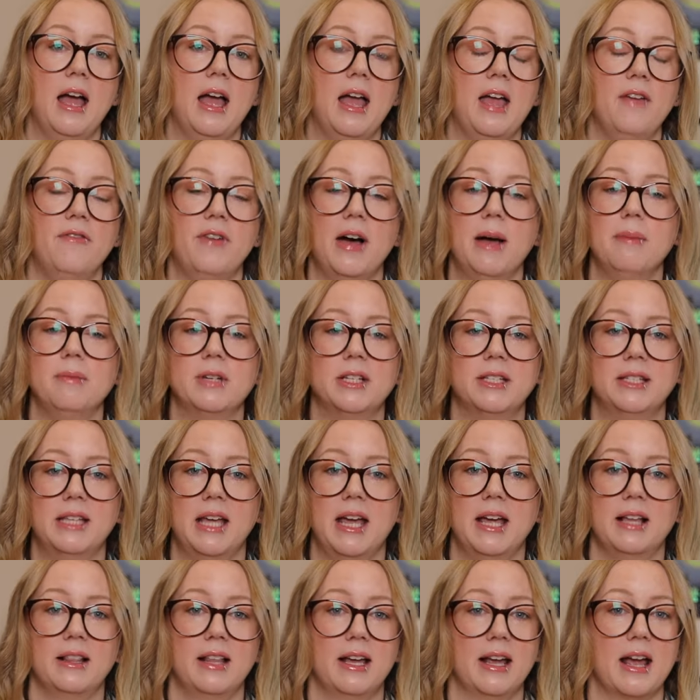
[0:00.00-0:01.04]
if I'm just
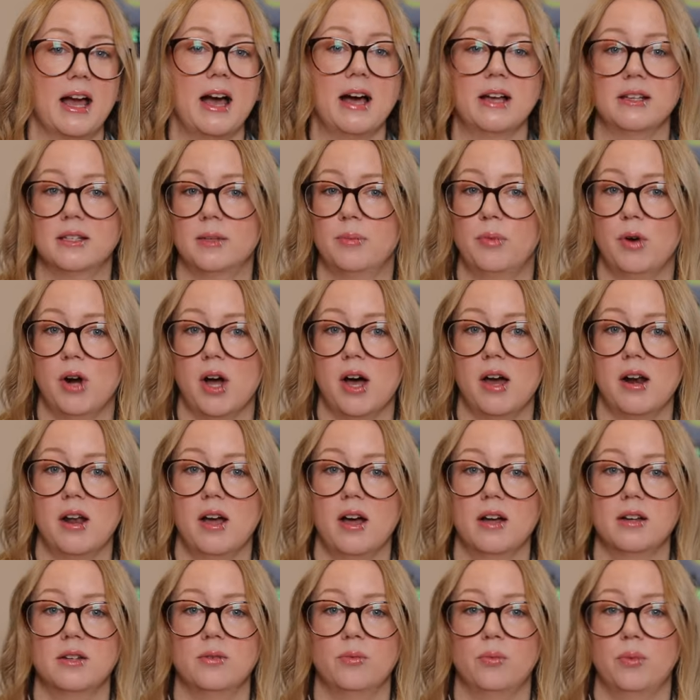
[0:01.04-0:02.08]
saying like as a
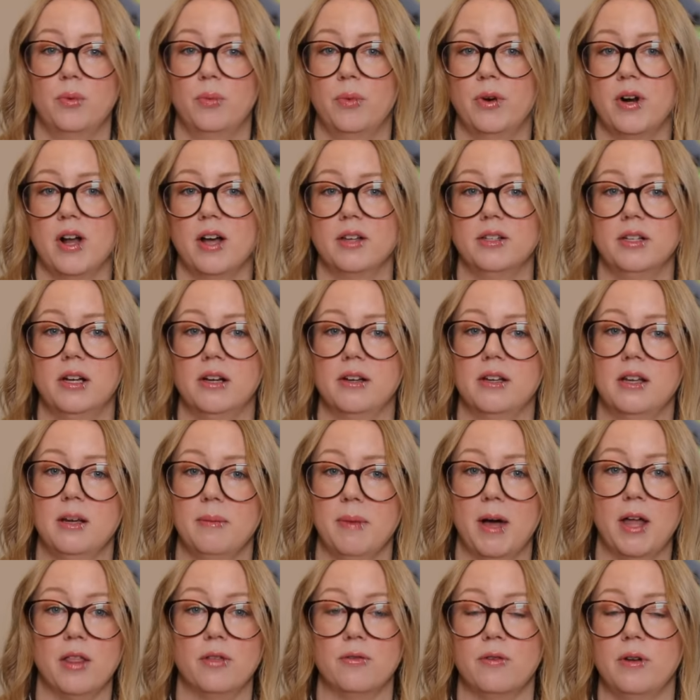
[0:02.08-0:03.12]
product, when we're not talking
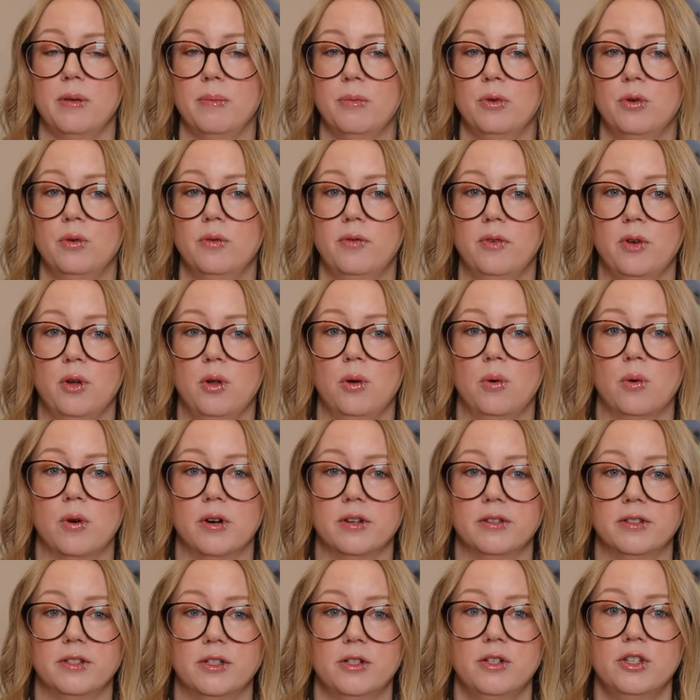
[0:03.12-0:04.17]
about the removal or
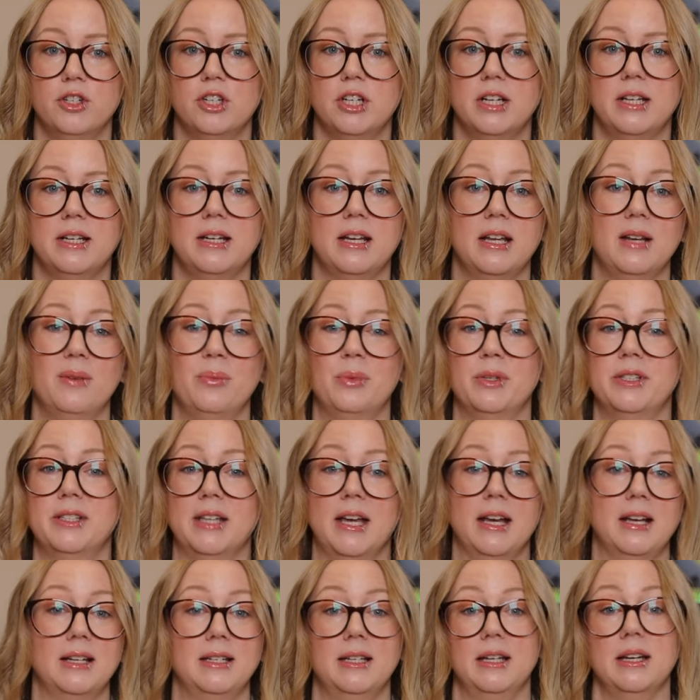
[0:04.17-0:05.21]
insertion, it was
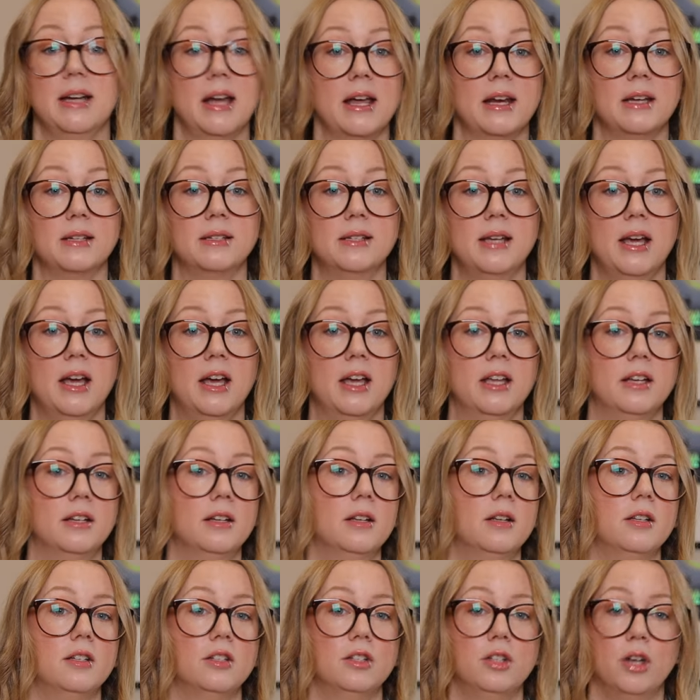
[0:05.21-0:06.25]
like a 10 out of
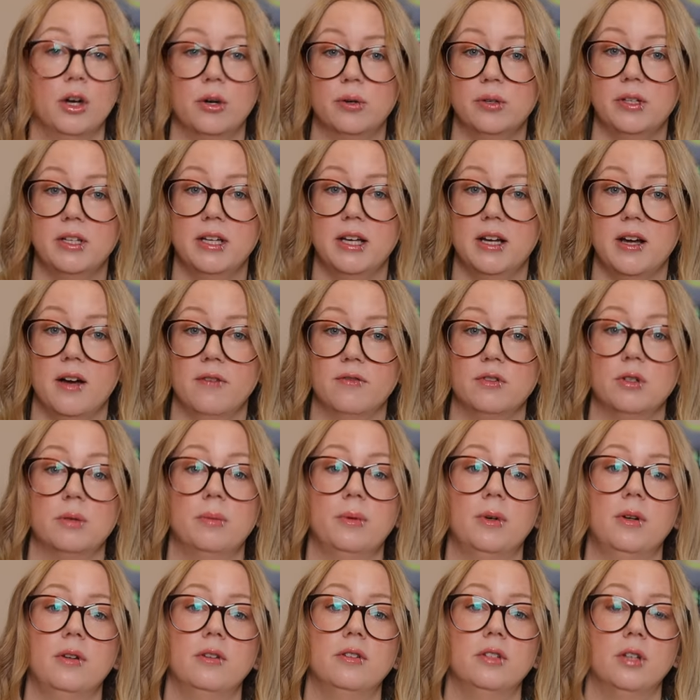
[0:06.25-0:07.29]
10, totally
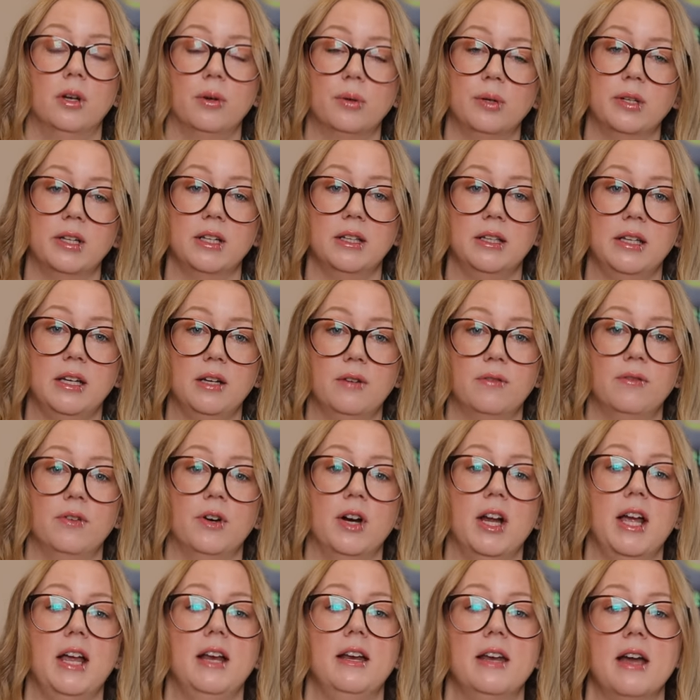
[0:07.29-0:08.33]
comfortable, totally leak
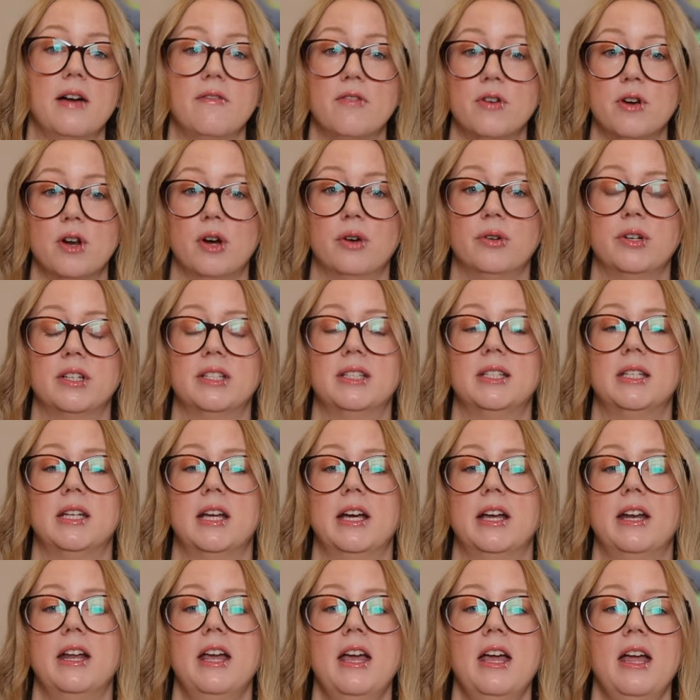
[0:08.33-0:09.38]
free, never noticed
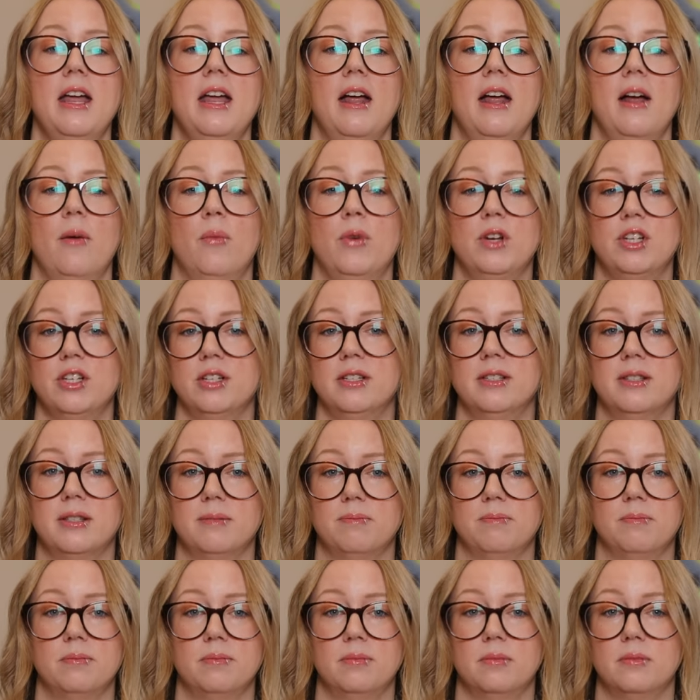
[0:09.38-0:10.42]
it, which is
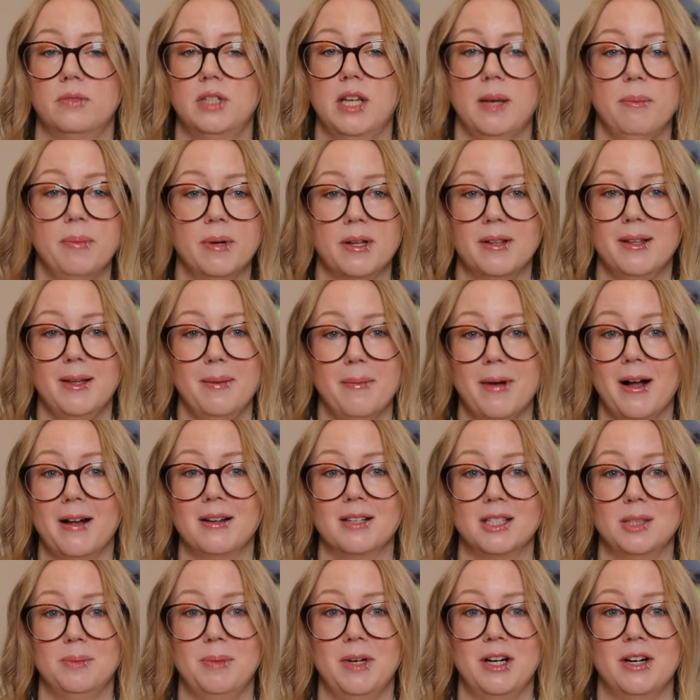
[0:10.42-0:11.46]
typically my
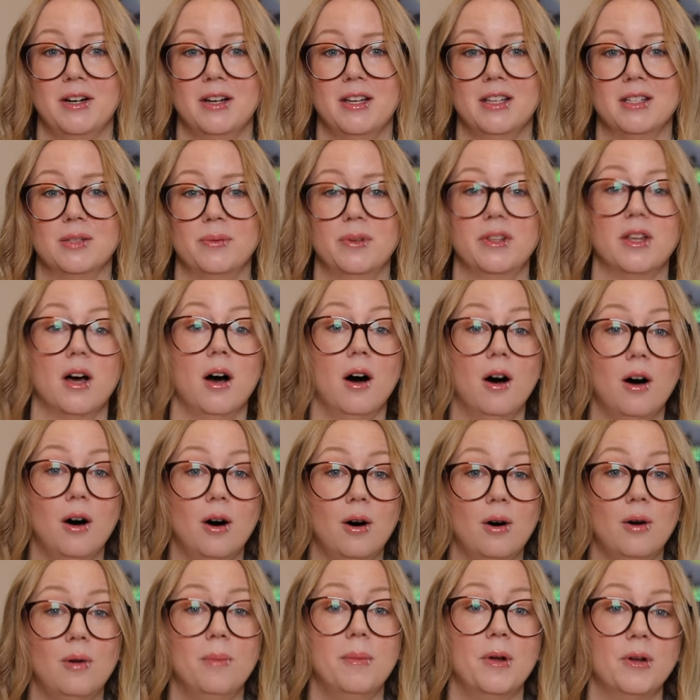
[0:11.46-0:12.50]
experience with
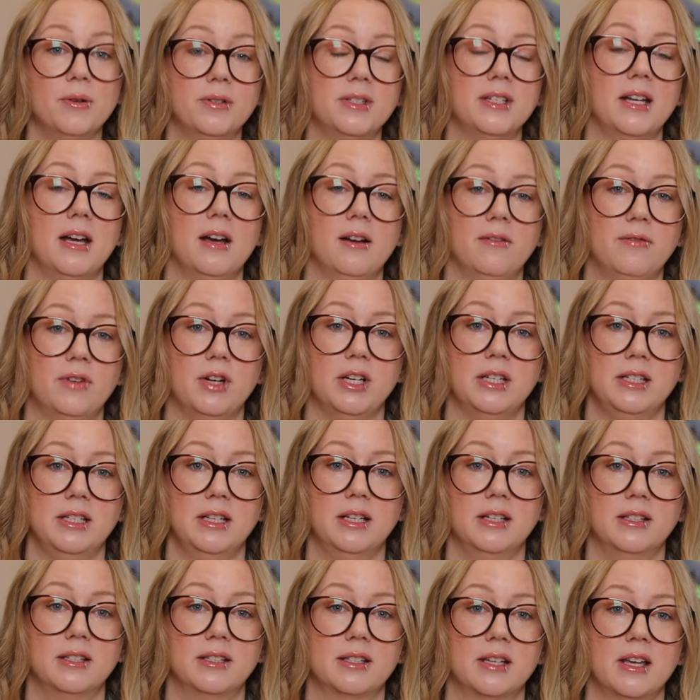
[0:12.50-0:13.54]
almost every
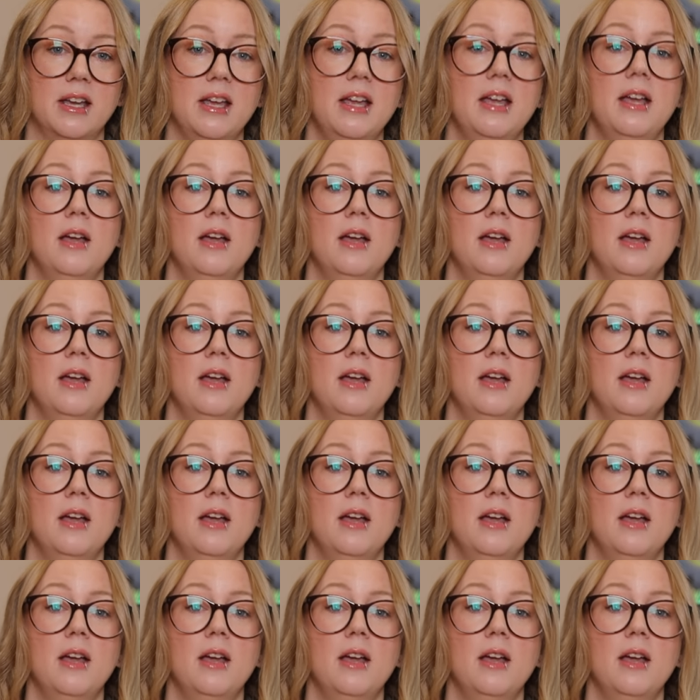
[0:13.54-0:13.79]
disc.